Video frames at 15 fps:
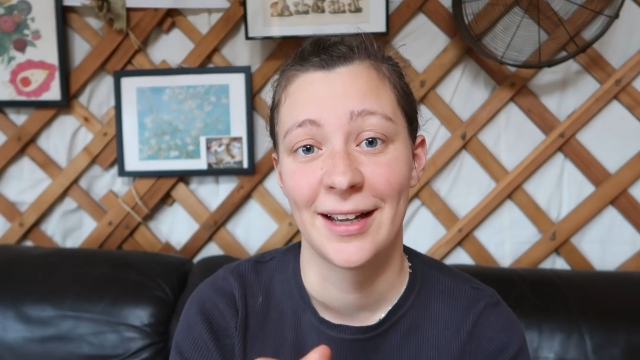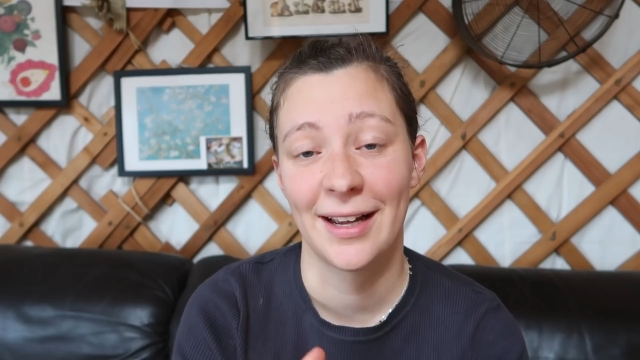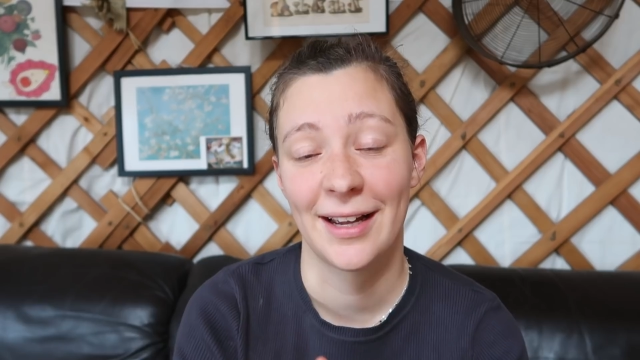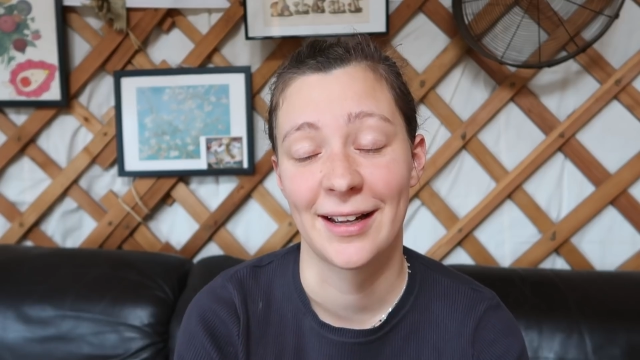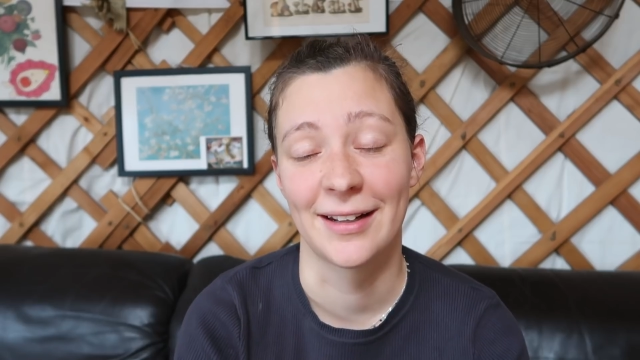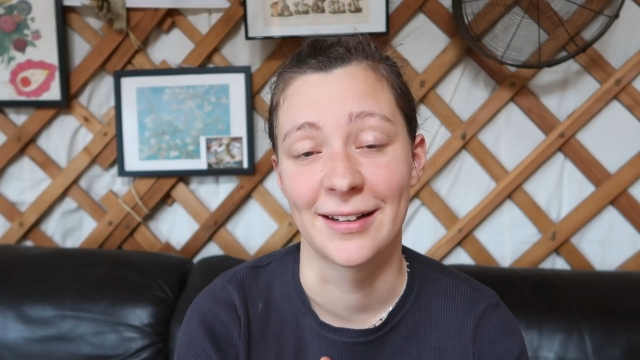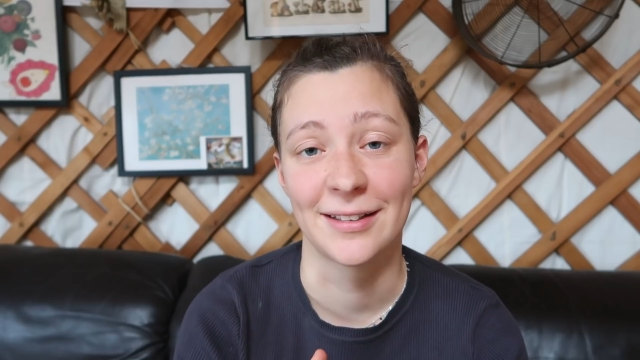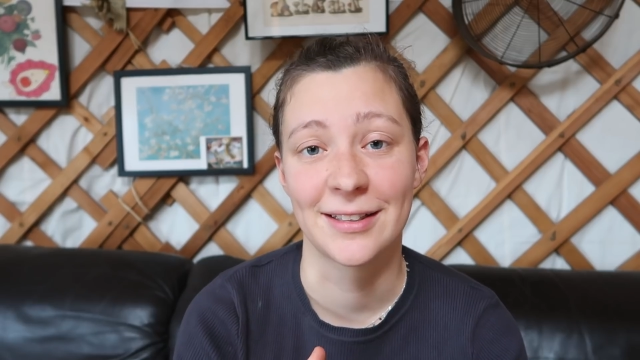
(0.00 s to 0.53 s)

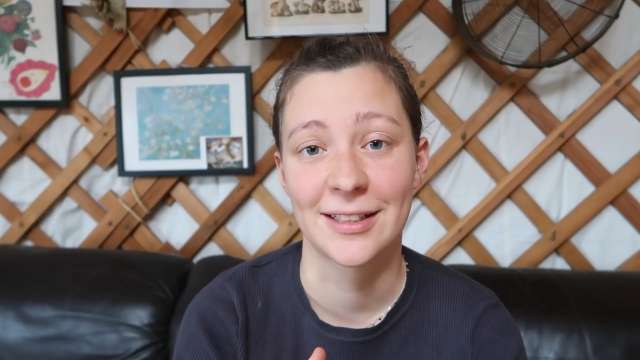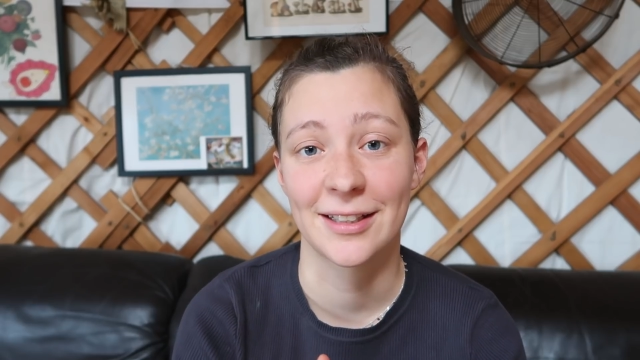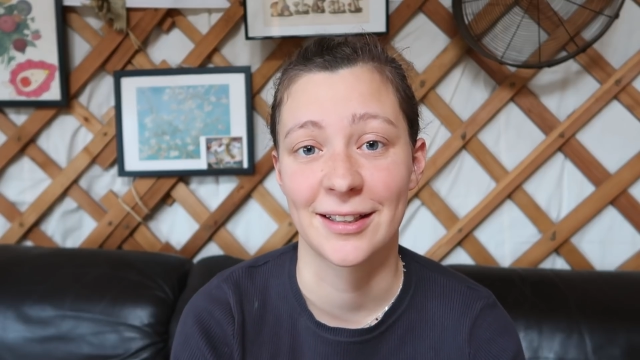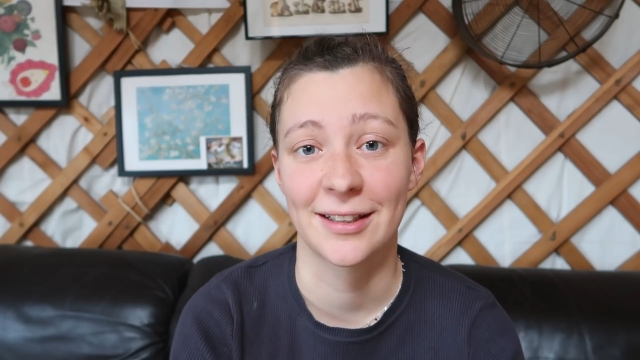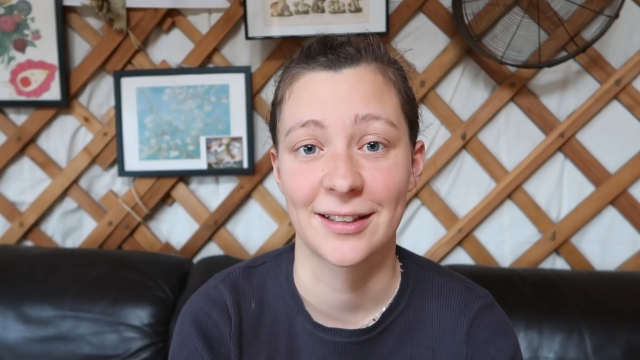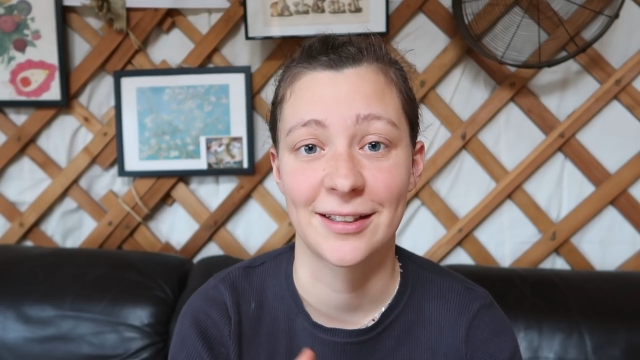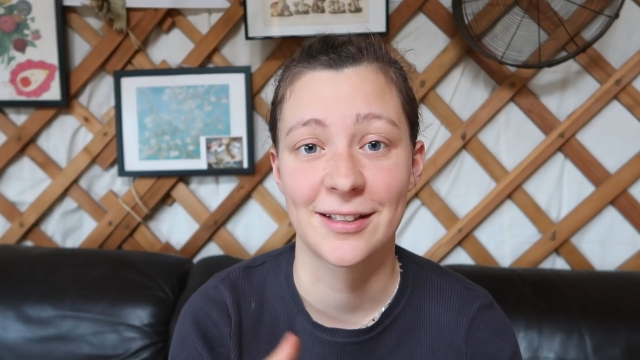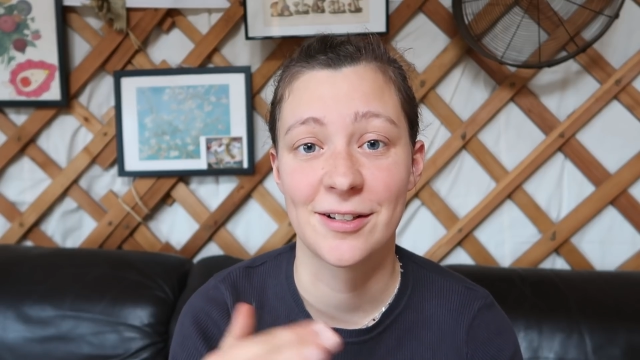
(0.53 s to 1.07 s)
and
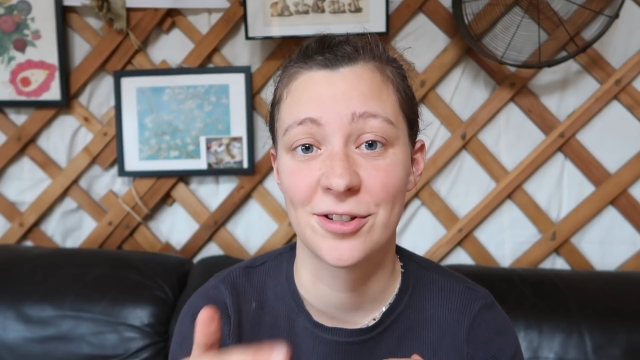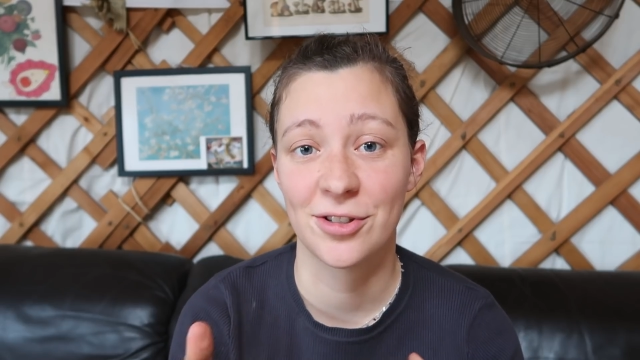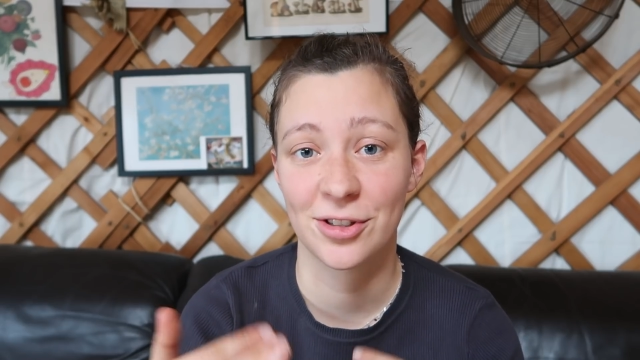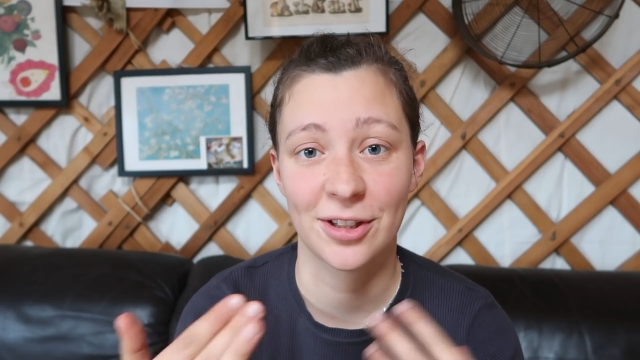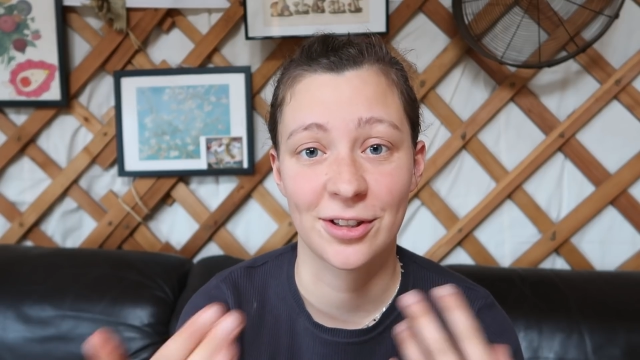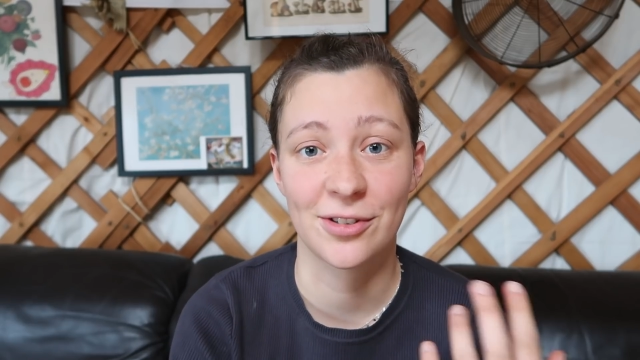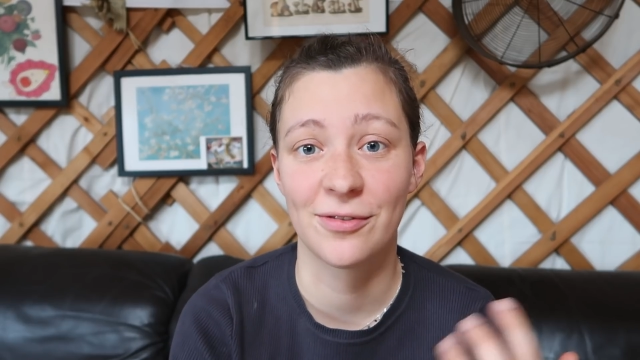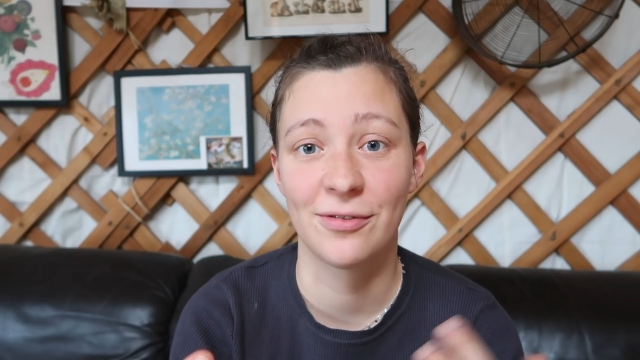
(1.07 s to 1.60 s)
uh, it
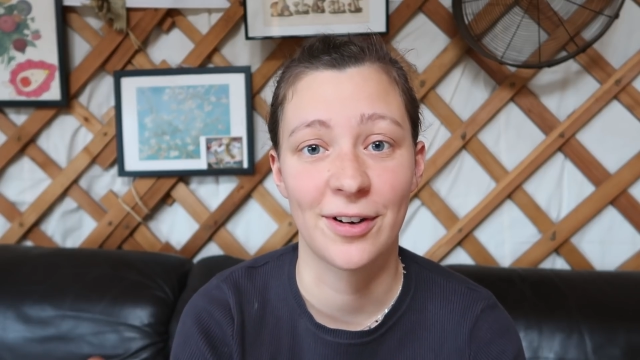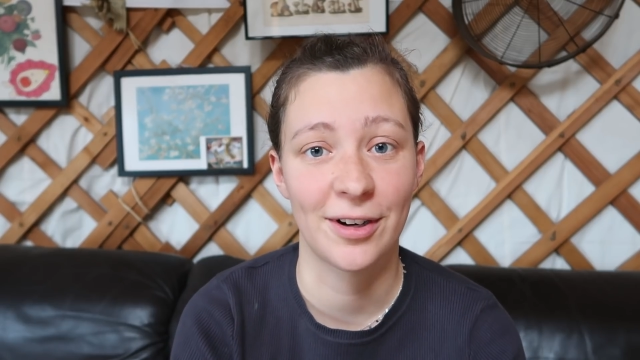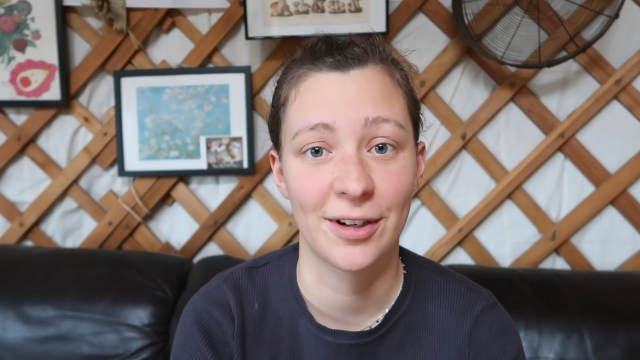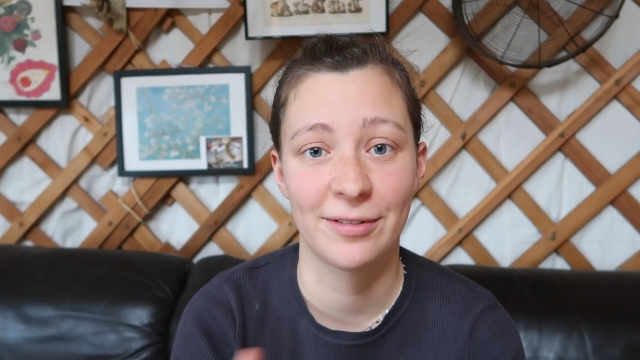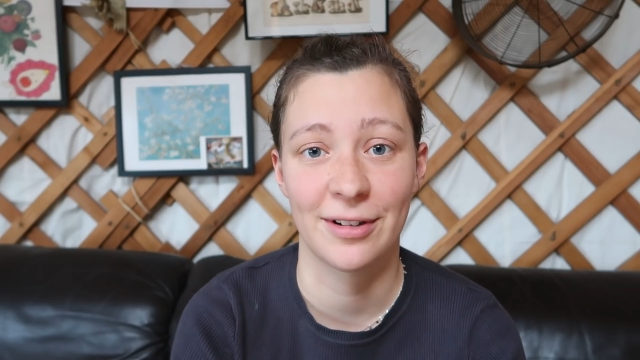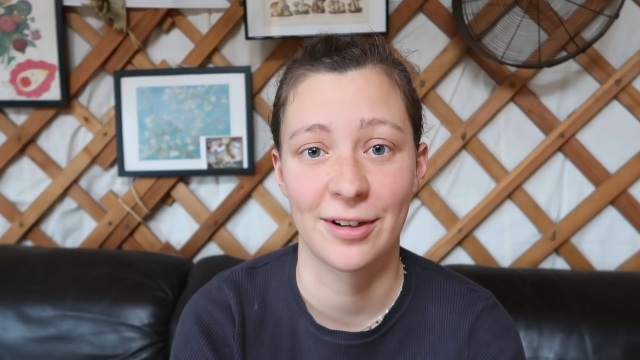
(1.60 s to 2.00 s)
just gets very